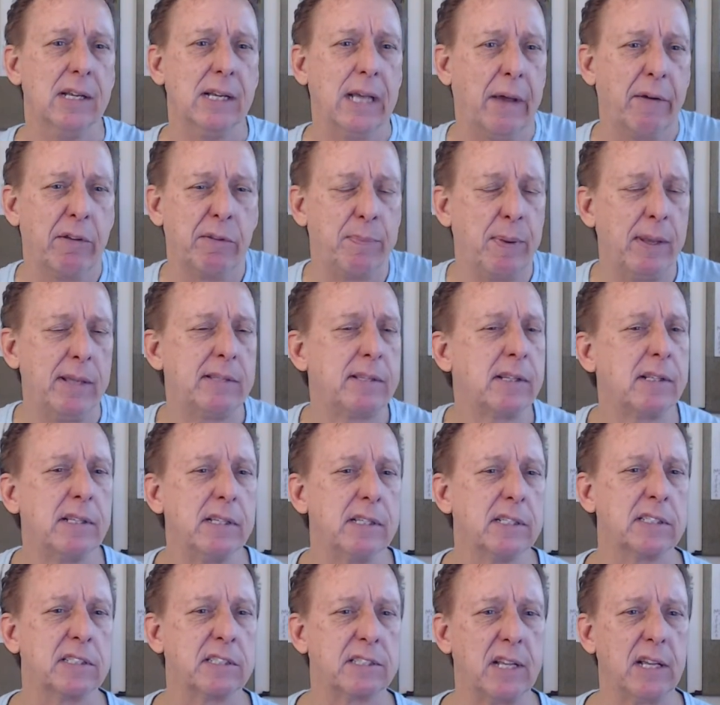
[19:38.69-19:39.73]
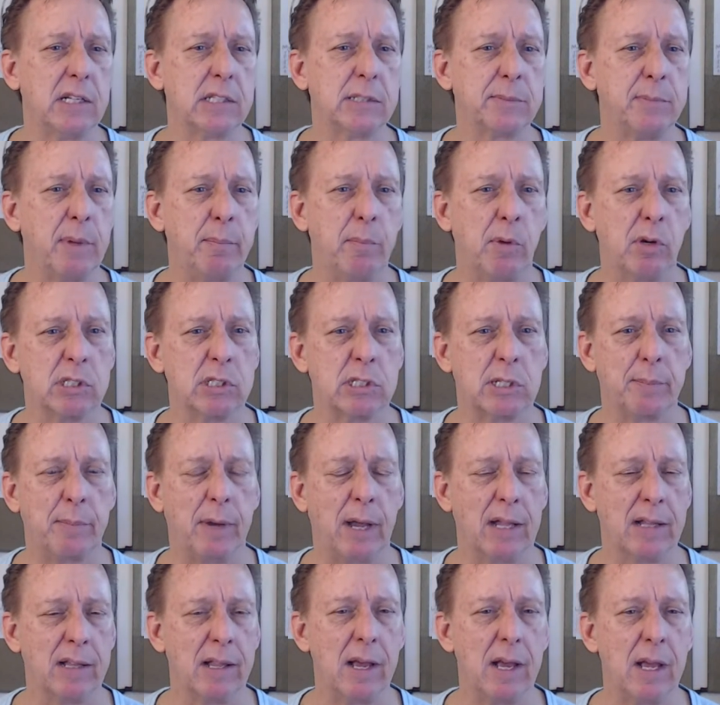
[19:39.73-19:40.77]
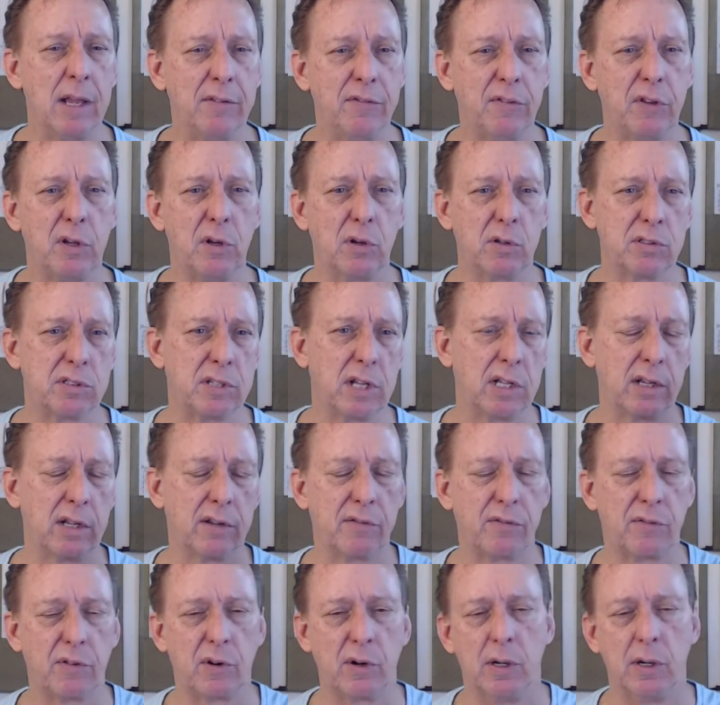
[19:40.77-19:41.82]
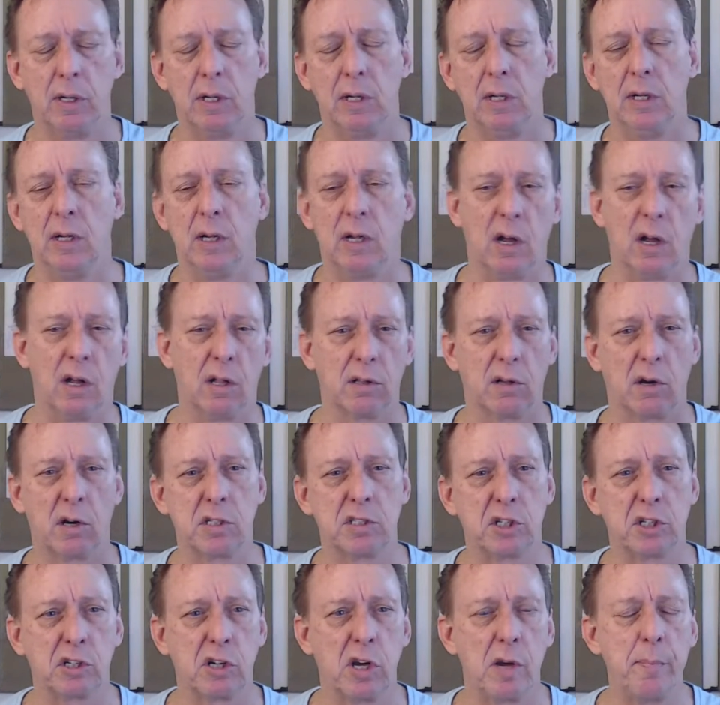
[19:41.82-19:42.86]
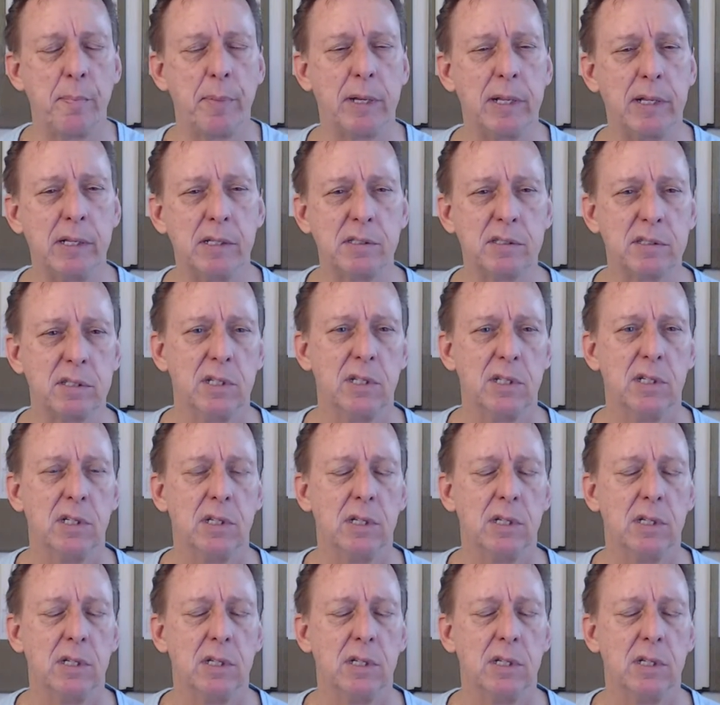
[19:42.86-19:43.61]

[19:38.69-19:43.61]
I was basically a salesman most of my life, you know, selling for larger companies.